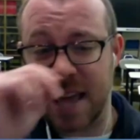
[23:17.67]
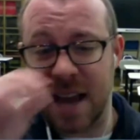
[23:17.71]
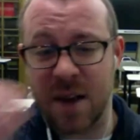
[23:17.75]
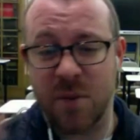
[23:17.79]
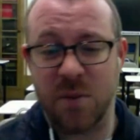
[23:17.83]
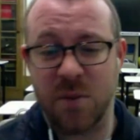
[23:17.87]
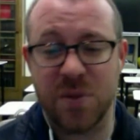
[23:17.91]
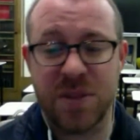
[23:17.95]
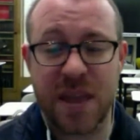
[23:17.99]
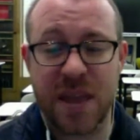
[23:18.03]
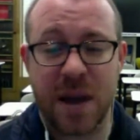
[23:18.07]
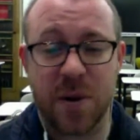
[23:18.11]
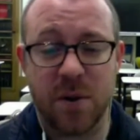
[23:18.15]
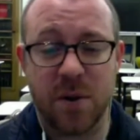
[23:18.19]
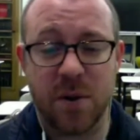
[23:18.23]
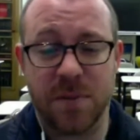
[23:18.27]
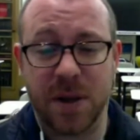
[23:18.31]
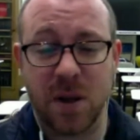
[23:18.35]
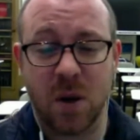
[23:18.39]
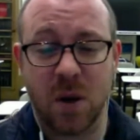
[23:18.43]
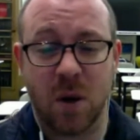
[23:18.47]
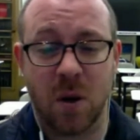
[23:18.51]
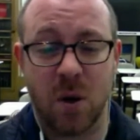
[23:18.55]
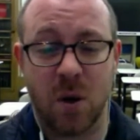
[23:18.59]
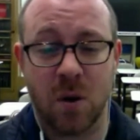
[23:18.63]
That would be
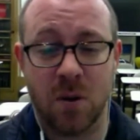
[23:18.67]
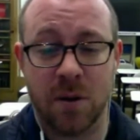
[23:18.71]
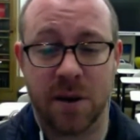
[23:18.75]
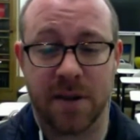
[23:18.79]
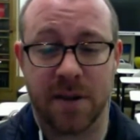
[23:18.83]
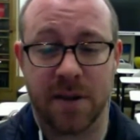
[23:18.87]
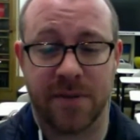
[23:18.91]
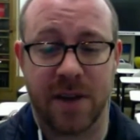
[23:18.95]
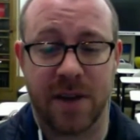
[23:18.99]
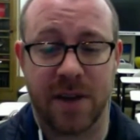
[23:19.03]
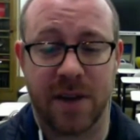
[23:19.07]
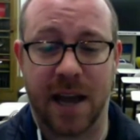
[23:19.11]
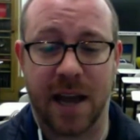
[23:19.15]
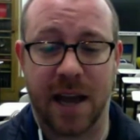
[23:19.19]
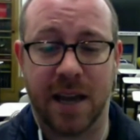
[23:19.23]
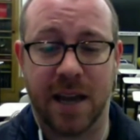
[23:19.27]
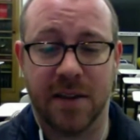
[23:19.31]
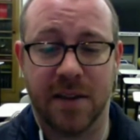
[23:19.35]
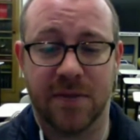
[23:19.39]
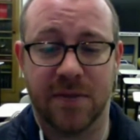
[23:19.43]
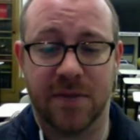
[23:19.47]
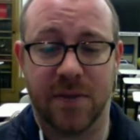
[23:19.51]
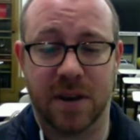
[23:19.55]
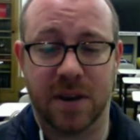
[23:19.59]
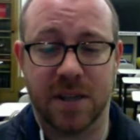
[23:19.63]
horrifying
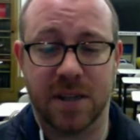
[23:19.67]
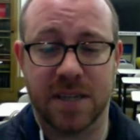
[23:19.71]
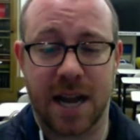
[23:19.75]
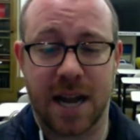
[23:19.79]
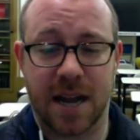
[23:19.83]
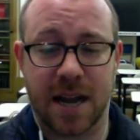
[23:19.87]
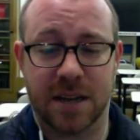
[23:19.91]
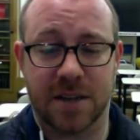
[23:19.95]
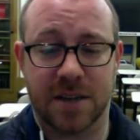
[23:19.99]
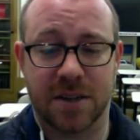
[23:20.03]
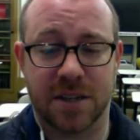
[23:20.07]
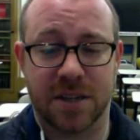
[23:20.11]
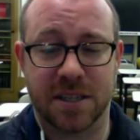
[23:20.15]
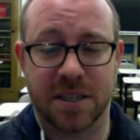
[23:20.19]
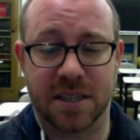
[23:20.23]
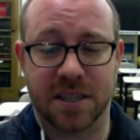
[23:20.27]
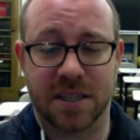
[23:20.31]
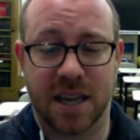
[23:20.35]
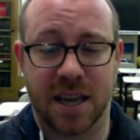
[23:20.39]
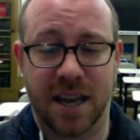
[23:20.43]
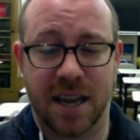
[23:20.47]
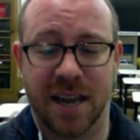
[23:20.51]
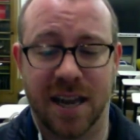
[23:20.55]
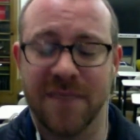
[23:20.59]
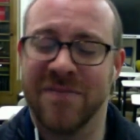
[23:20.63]
for a doctor to
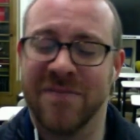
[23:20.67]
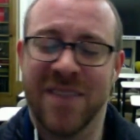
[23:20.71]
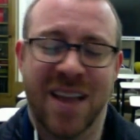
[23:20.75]
say,